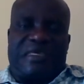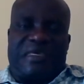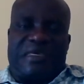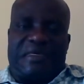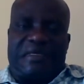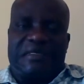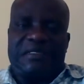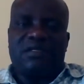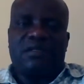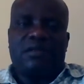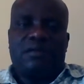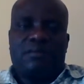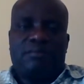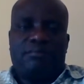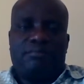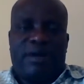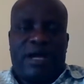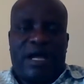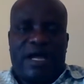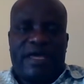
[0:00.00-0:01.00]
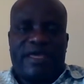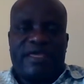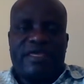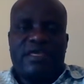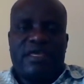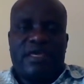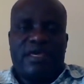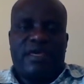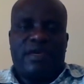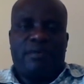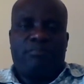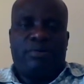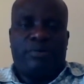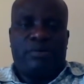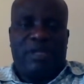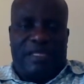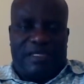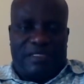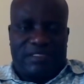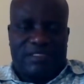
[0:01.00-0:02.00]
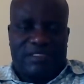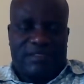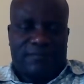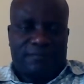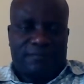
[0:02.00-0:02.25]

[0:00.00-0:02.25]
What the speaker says: killed by a bullet.